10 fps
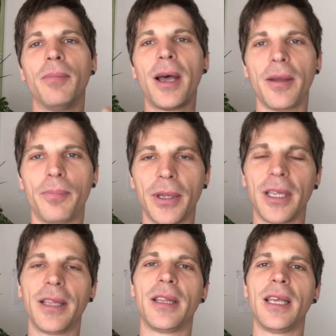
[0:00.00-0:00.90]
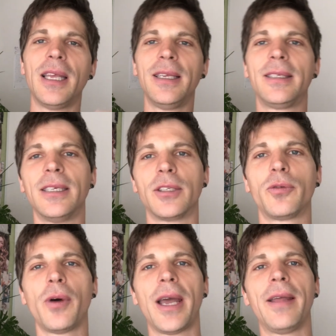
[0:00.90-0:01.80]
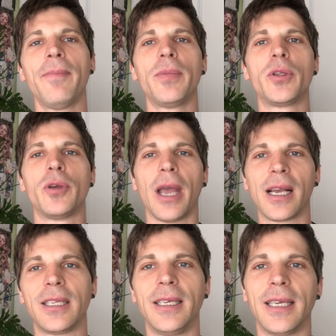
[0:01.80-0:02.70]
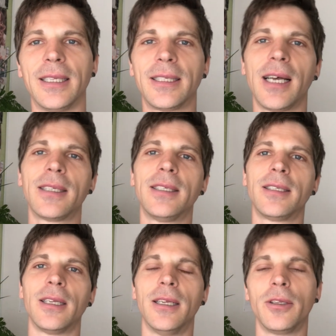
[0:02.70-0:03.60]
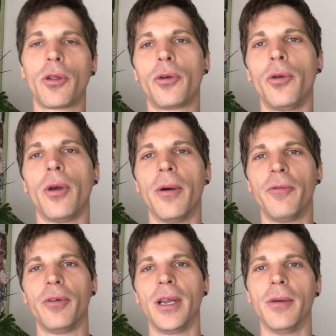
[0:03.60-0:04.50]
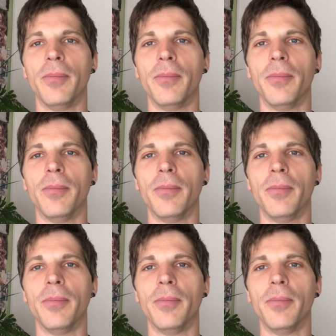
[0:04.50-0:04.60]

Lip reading: my opinion, the easiest way to actually get started is through affiliate